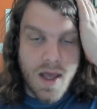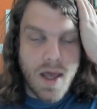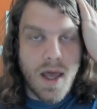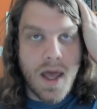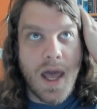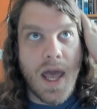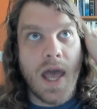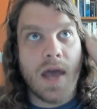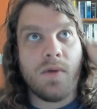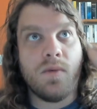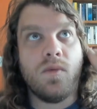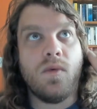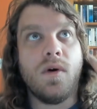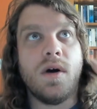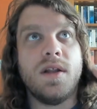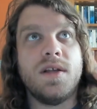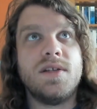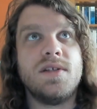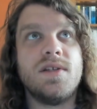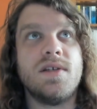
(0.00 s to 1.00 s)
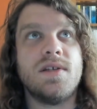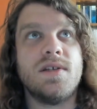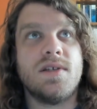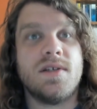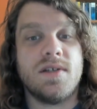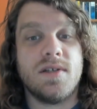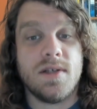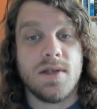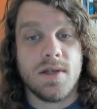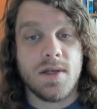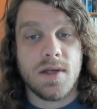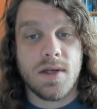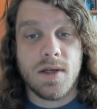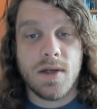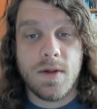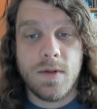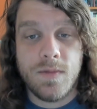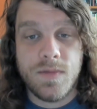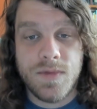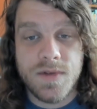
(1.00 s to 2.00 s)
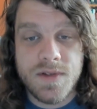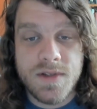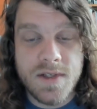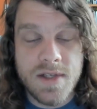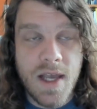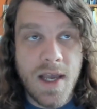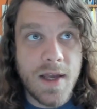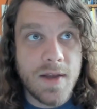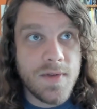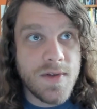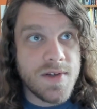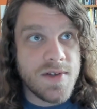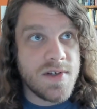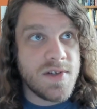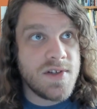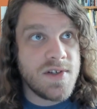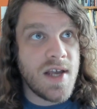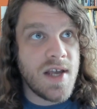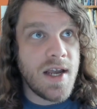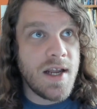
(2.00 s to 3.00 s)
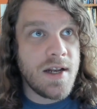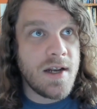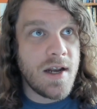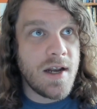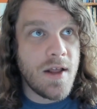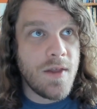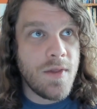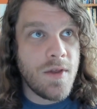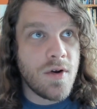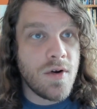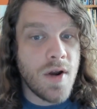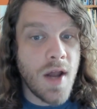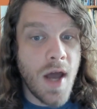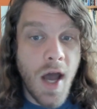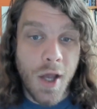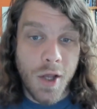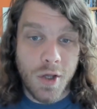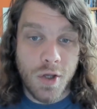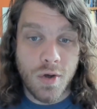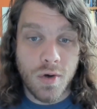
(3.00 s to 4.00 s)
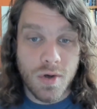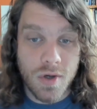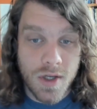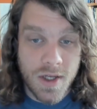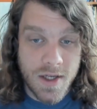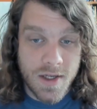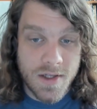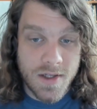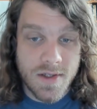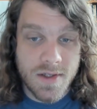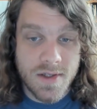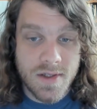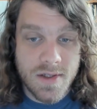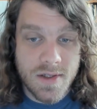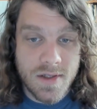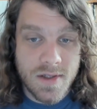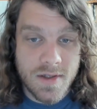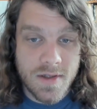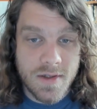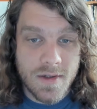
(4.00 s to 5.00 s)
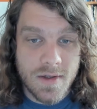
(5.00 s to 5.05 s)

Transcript: And what is this saying? This is saying they're not your kids.